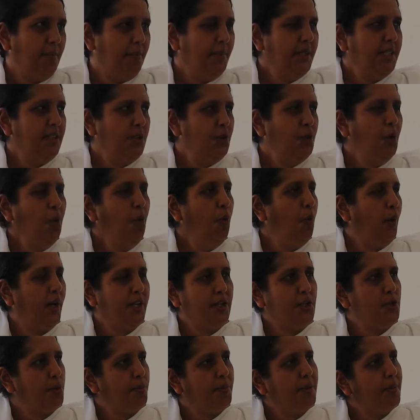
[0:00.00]
But no
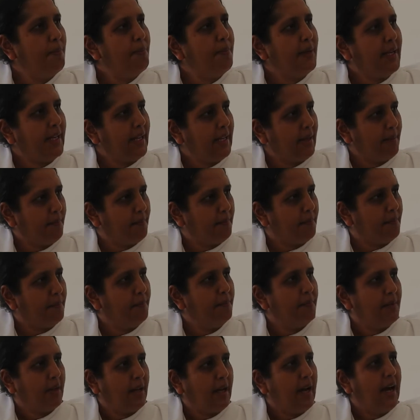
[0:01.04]
one to be
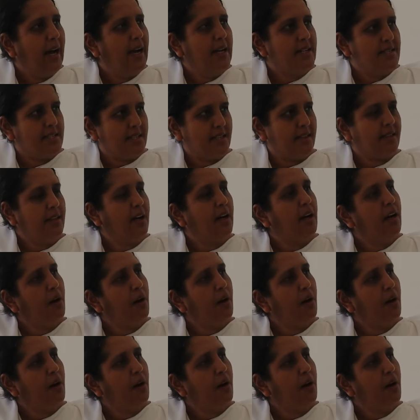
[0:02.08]
blamed. As the